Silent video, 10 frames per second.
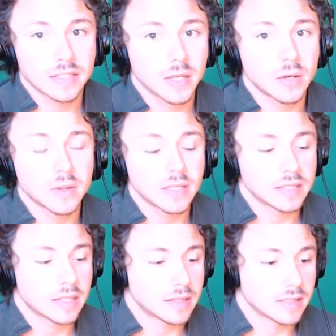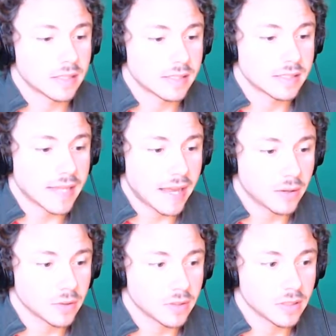So I don't think that the
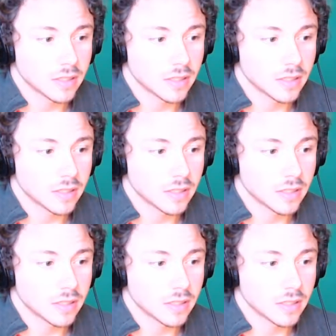sound